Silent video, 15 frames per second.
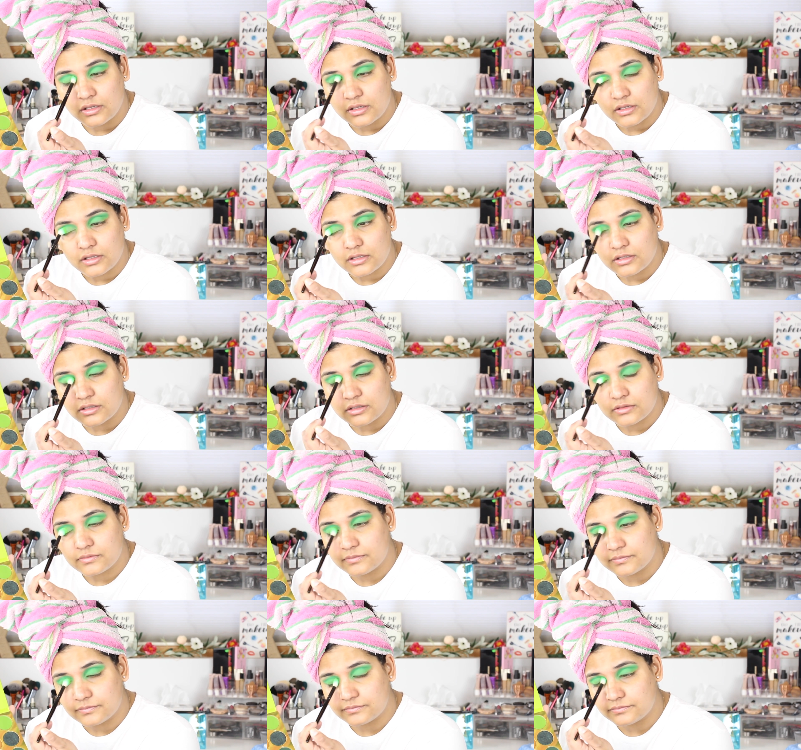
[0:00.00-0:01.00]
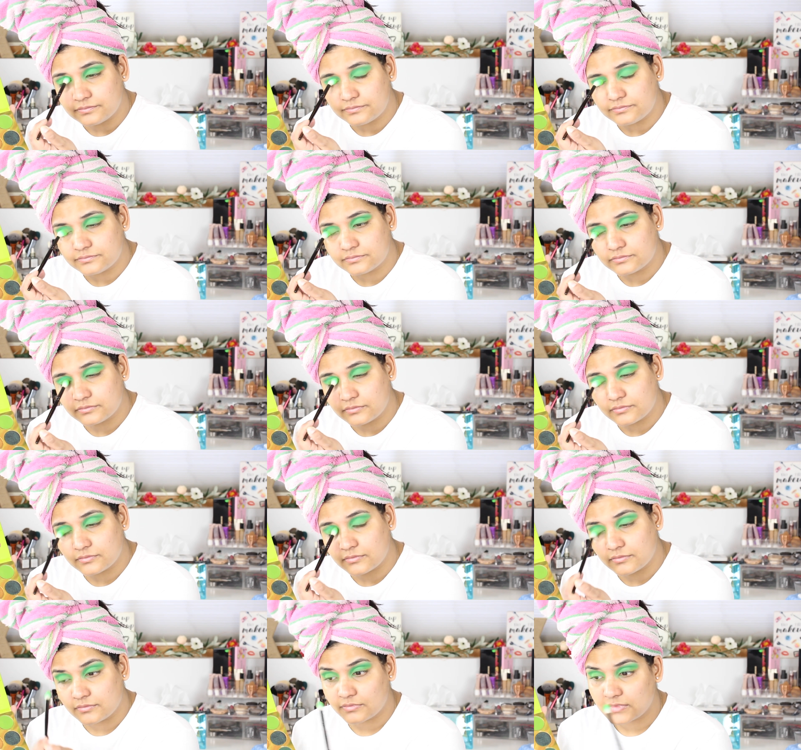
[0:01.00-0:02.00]

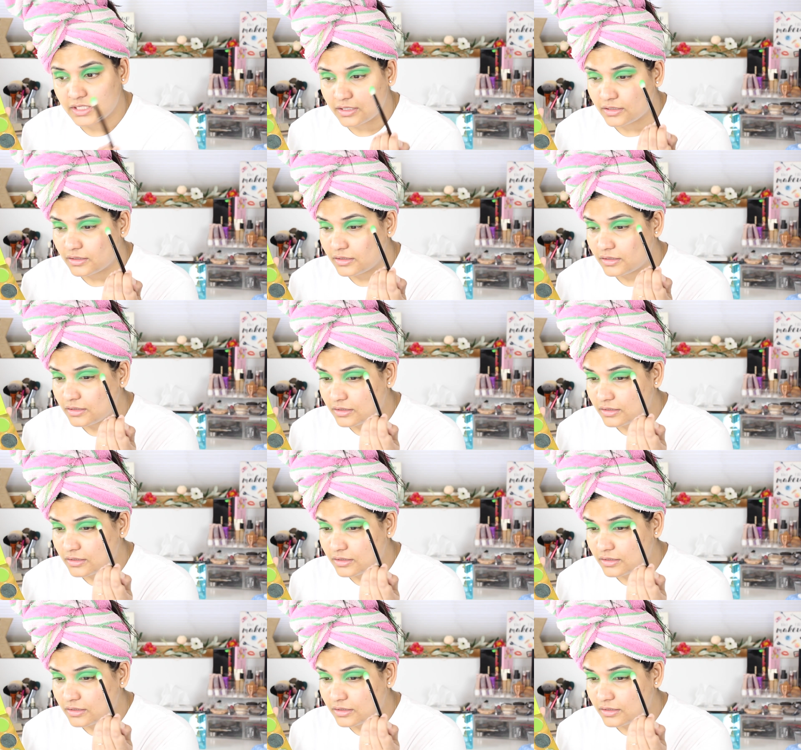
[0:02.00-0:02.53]
(silence)